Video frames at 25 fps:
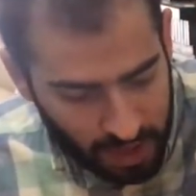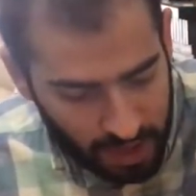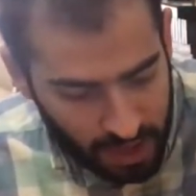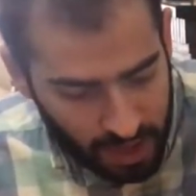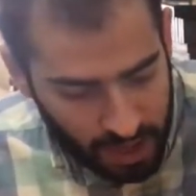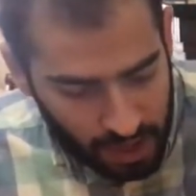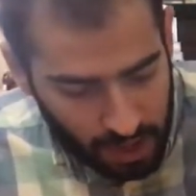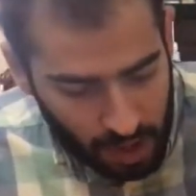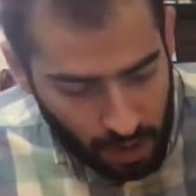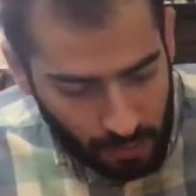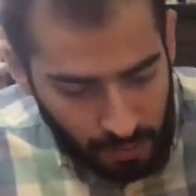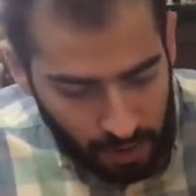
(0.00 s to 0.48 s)

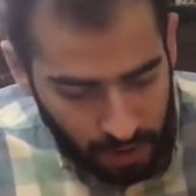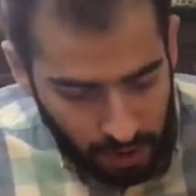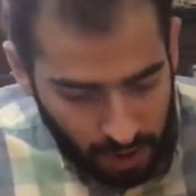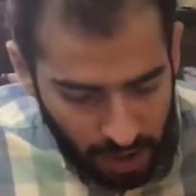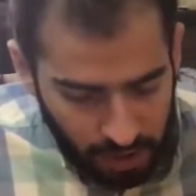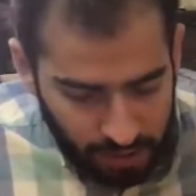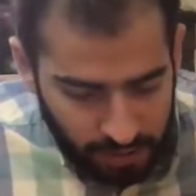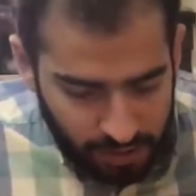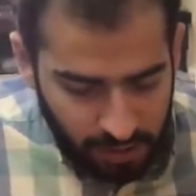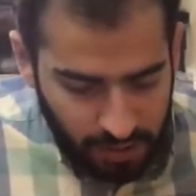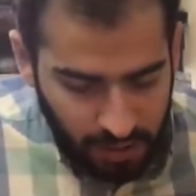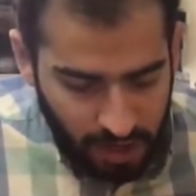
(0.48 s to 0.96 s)
again on my
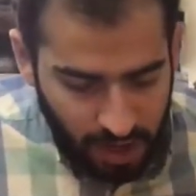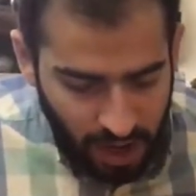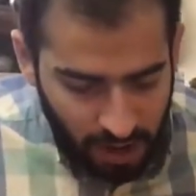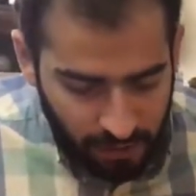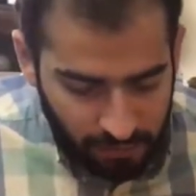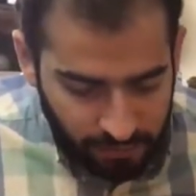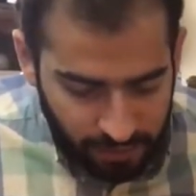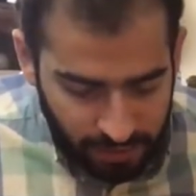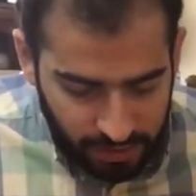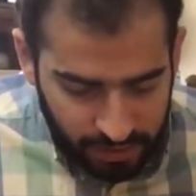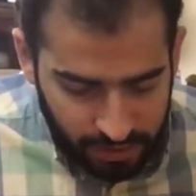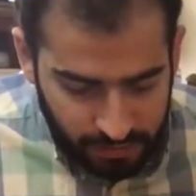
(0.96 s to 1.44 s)
right side I
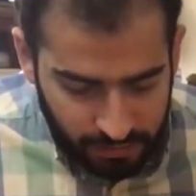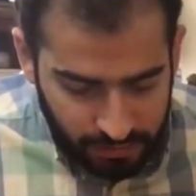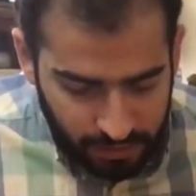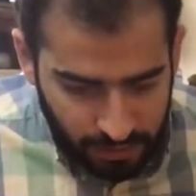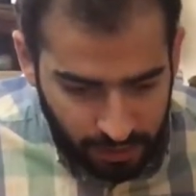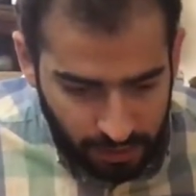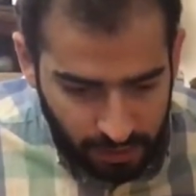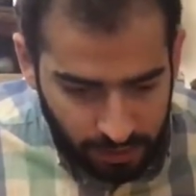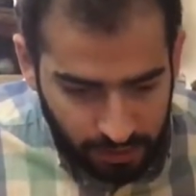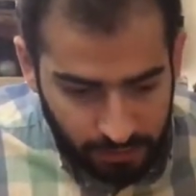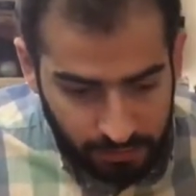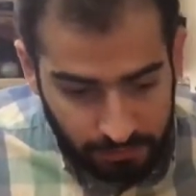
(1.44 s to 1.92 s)
have this
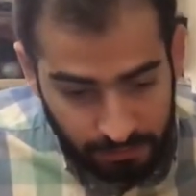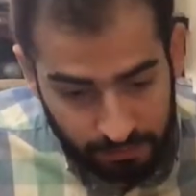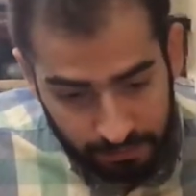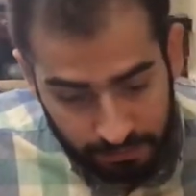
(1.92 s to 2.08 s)
color.